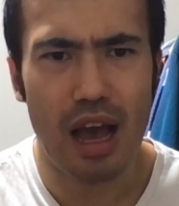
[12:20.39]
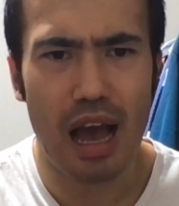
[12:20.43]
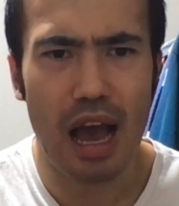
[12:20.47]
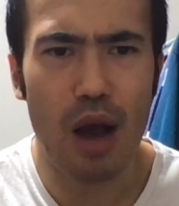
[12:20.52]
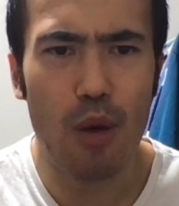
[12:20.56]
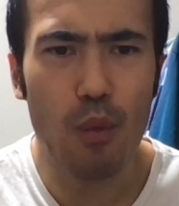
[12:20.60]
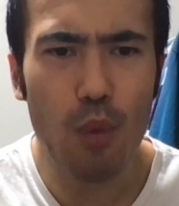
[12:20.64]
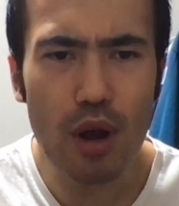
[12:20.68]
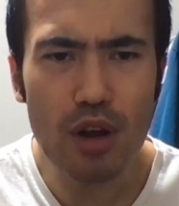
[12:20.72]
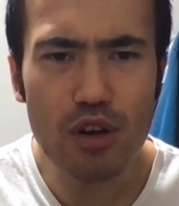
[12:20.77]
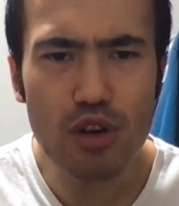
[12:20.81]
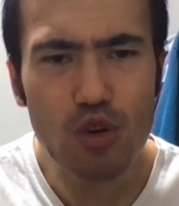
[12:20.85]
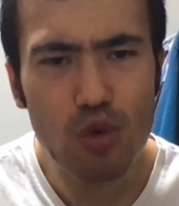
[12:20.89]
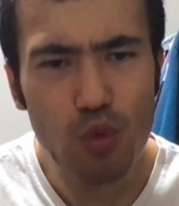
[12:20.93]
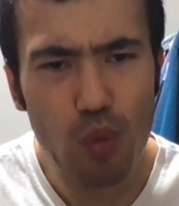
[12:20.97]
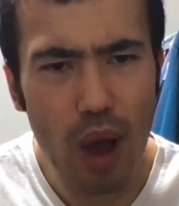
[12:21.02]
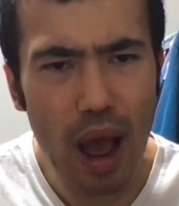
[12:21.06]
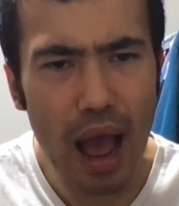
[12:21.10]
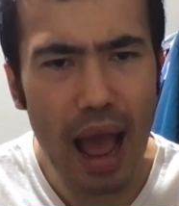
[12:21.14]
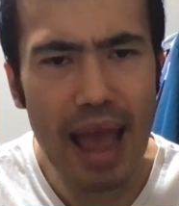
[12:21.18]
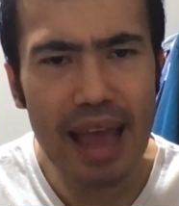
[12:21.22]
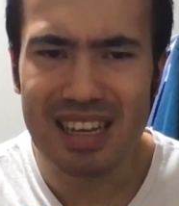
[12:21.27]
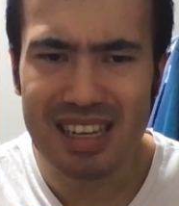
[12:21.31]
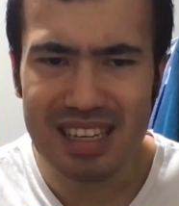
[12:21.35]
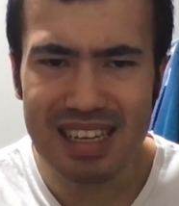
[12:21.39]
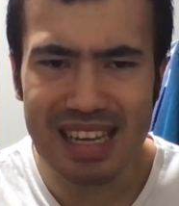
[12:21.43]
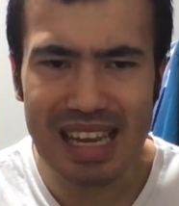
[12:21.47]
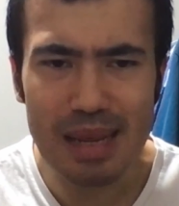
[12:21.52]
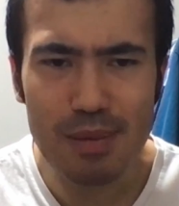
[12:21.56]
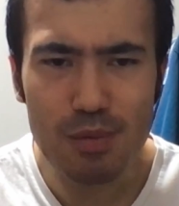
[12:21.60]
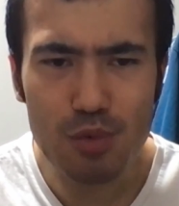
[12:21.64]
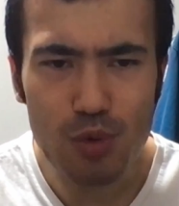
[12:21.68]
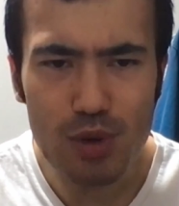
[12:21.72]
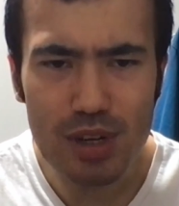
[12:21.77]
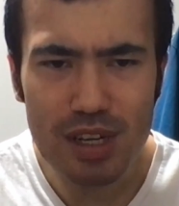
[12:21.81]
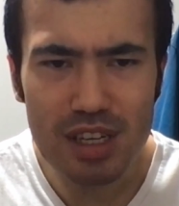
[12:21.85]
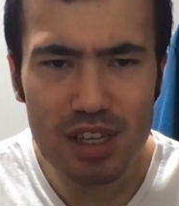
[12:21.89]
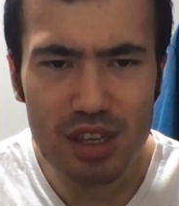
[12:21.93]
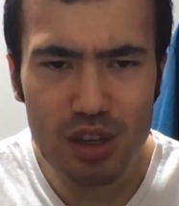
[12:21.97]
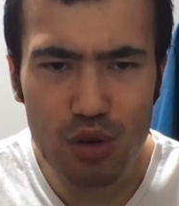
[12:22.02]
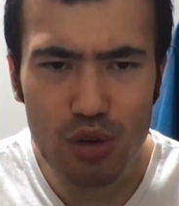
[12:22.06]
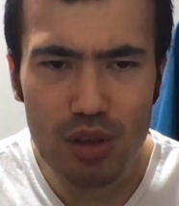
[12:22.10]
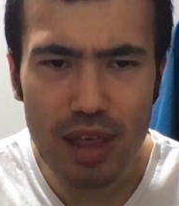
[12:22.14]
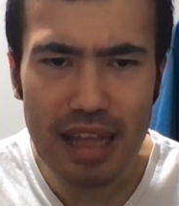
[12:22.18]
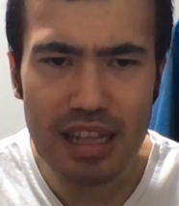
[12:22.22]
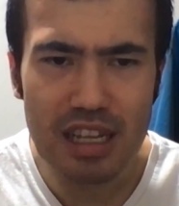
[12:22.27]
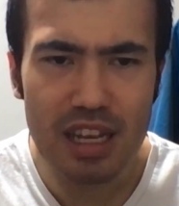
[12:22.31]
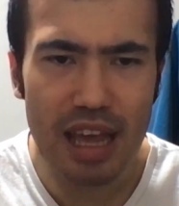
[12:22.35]
I wonder why teams wouldn't
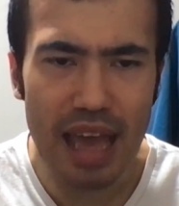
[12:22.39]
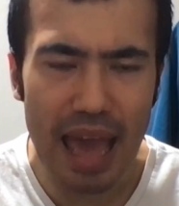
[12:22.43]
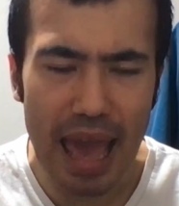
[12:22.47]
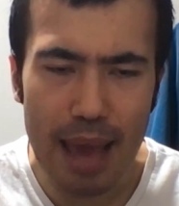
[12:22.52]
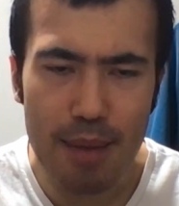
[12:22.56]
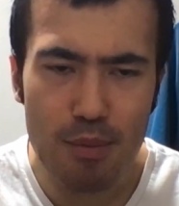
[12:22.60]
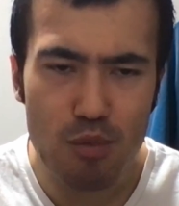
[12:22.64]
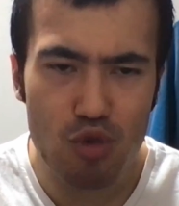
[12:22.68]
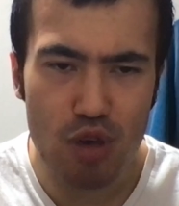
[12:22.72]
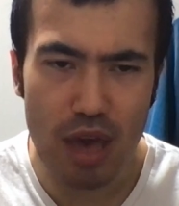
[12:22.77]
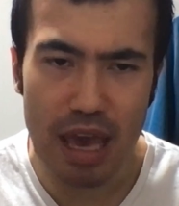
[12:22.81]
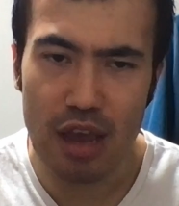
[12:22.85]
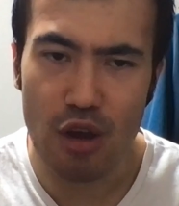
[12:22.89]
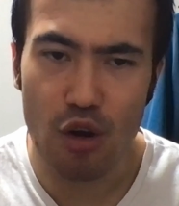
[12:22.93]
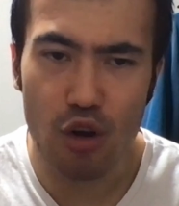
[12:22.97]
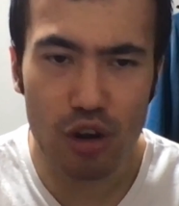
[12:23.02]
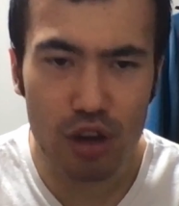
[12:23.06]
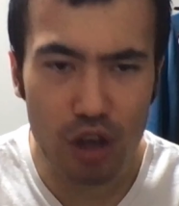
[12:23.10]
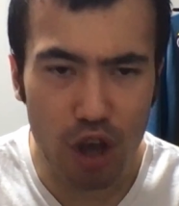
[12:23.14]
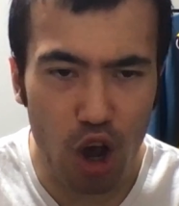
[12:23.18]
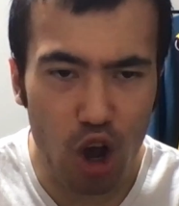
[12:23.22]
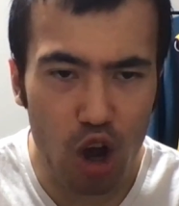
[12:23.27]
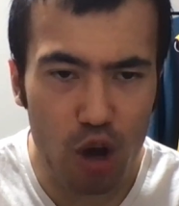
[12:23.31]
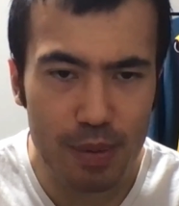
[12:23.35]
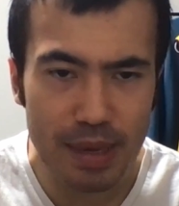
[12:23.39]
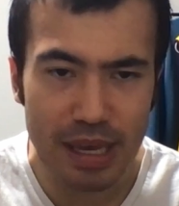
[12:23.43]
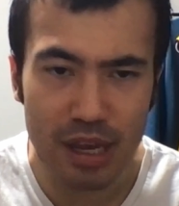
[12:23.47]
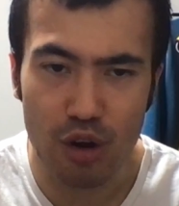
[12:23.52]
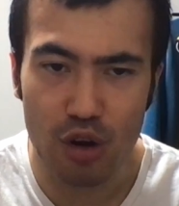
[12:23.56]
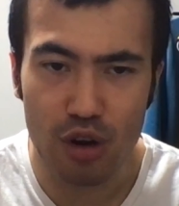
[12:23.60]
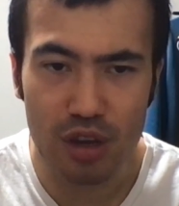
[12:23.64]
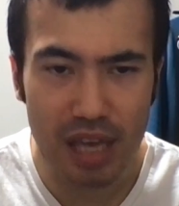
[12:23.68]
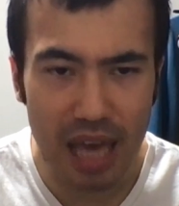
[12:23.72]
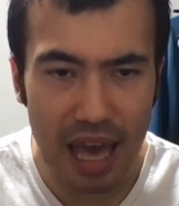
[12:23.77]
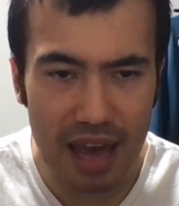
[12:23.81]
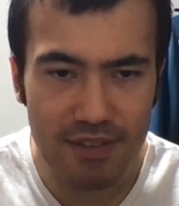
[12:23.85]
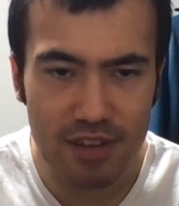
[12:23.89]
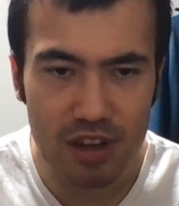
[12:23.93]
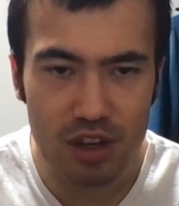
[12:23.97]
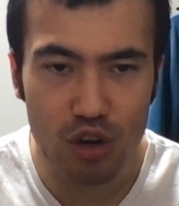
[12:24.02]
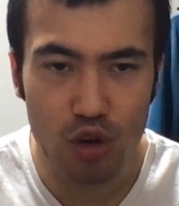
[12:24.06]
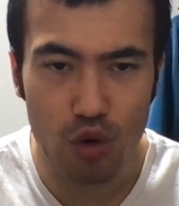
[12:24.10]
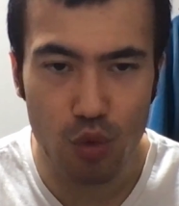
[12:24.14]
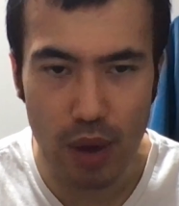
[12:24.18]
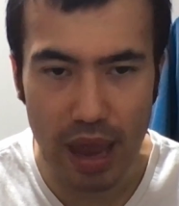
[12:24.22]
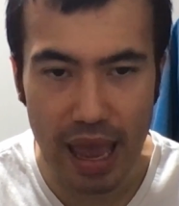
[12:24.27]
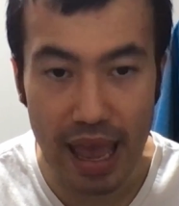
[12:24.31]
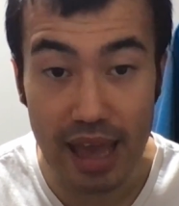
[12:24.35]
do that to MJ or Kobe or Kevin
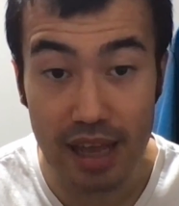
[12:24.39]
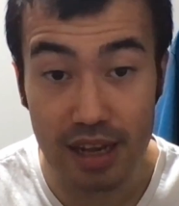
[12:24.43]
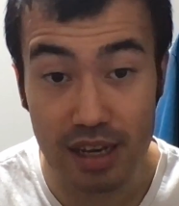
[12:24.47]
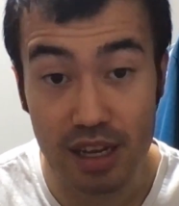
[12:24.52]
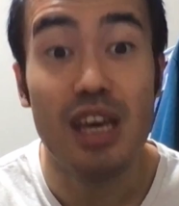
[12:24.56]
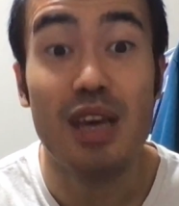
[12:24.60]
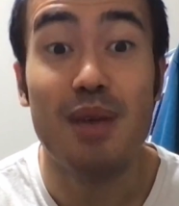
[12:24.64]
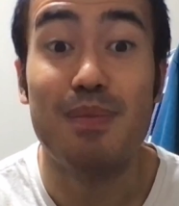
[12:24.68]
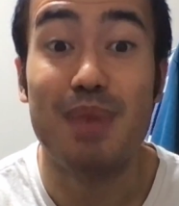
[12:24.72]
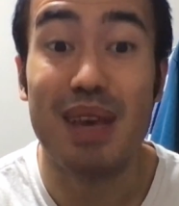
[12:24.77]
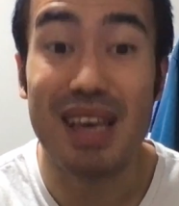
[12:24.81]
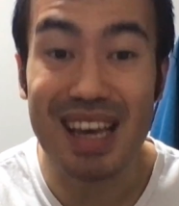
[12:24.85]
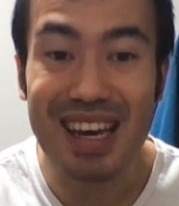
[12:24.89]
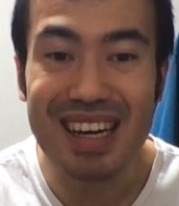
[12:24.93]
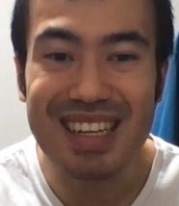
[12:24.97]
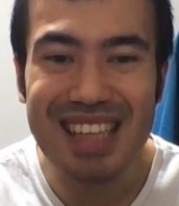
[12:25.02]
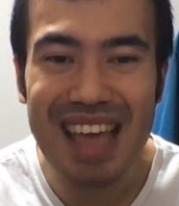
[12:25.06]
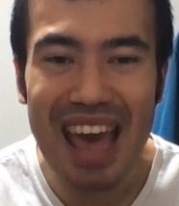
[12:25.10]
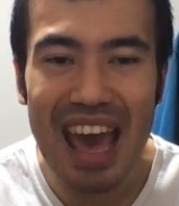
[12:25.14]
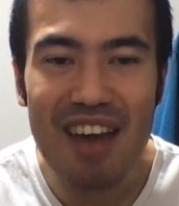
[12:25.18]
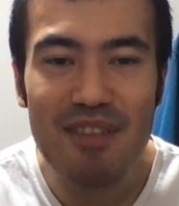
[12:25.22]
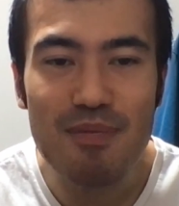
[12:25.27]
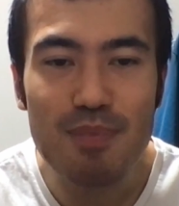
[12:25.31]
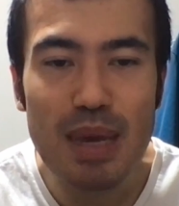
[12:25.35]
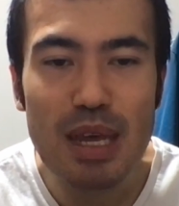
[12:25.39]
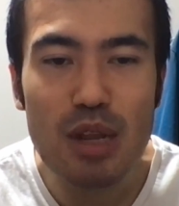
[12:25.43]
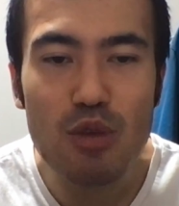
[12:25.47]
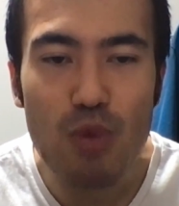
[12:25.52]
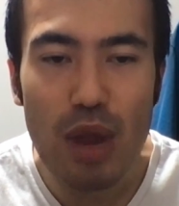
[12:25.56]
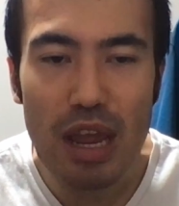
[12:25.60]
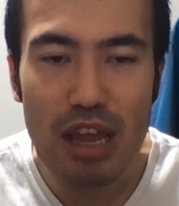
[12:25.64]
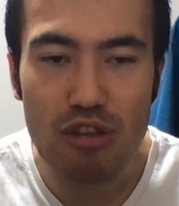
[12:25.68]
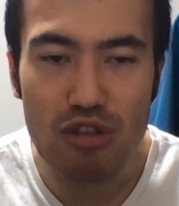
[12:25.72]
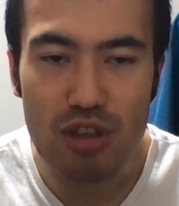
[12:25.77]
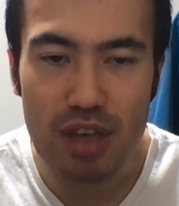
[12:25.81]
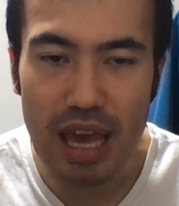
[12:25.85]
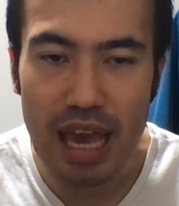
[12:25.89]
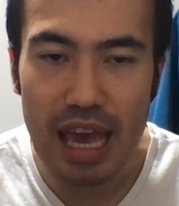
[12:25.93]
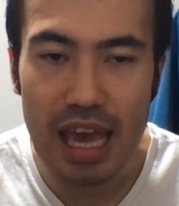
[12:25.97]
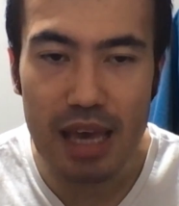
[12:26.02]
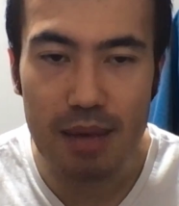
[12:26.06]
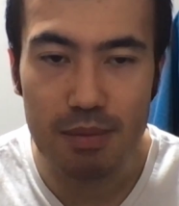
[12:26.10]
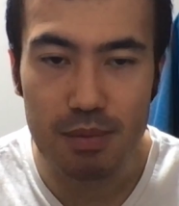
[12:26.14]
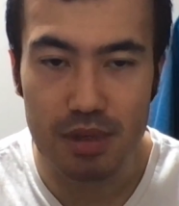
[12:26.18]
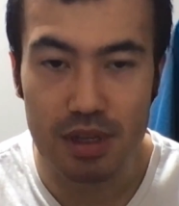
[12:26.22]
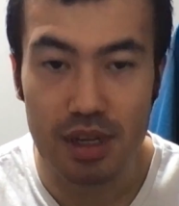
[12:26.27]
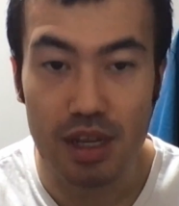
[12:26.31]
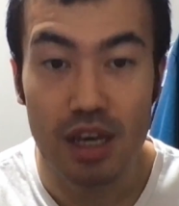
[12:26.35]
Durant, because they have mid-range
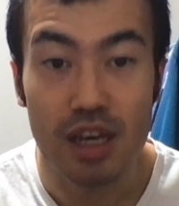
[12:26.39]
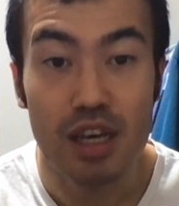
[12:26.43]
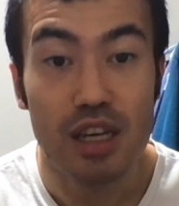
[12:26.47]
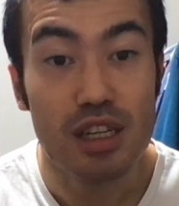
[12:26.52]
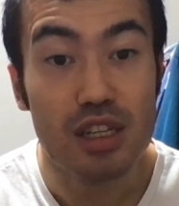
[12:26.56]
games.